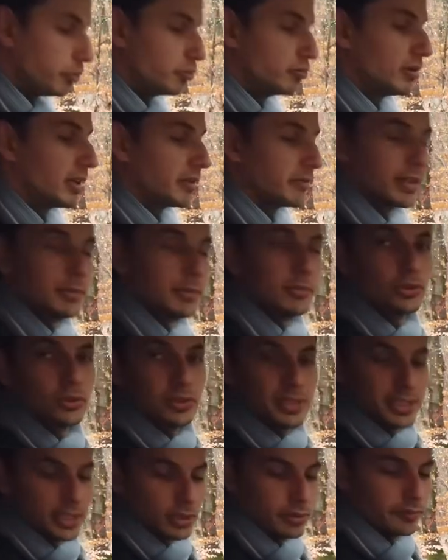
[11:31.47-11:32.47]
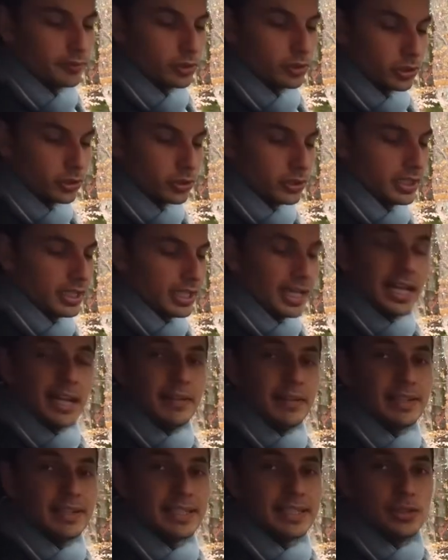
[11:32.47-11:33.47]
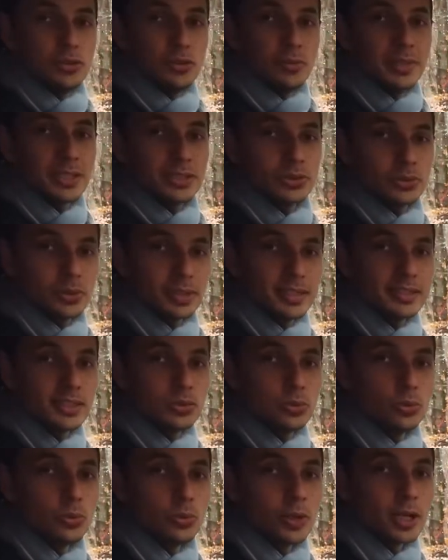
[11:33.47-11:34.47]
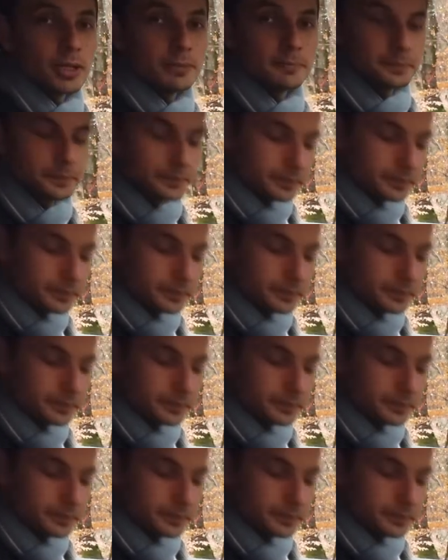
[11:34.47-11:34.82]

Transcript: so I could really hold the steering wheel with both hands on the armrests.